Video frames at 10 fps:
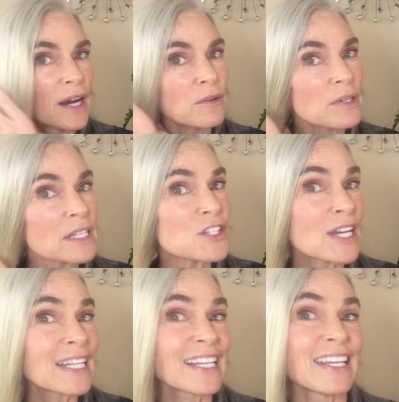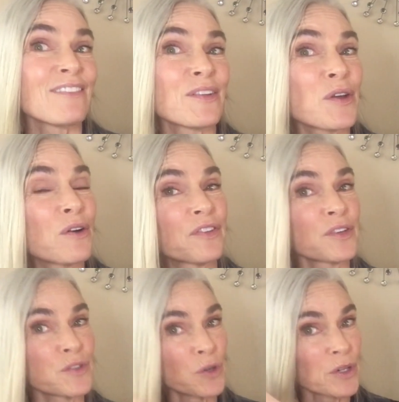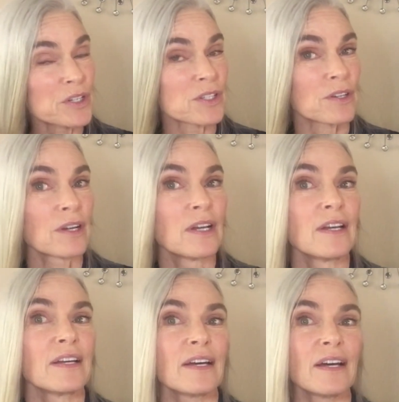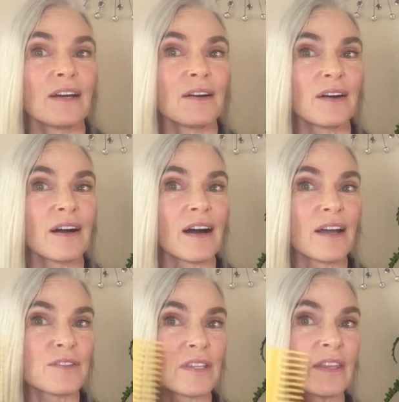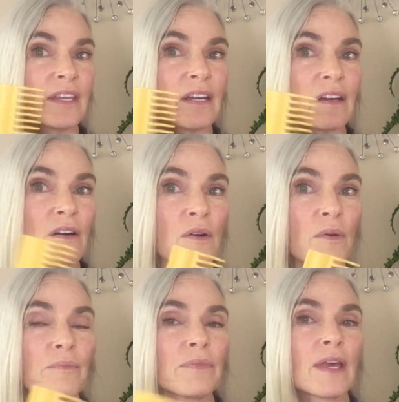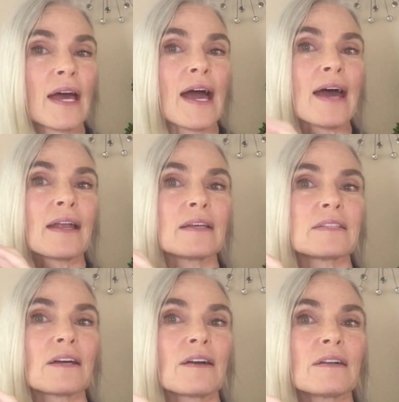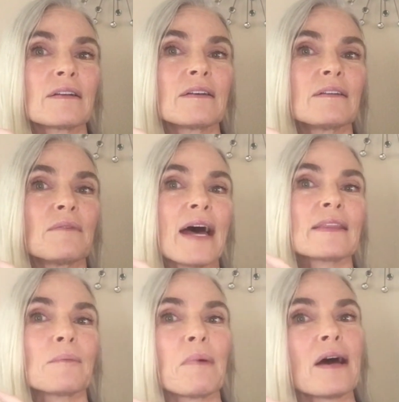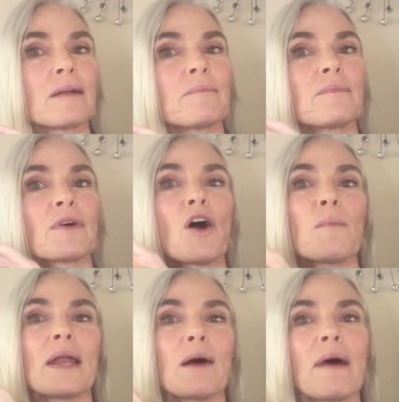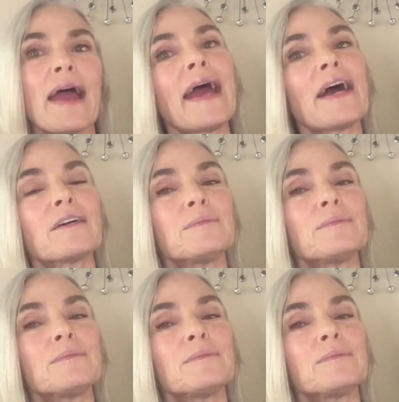really gently, even though it feels coarser, I use the thick comb and I start at the bottom, combing out my hair.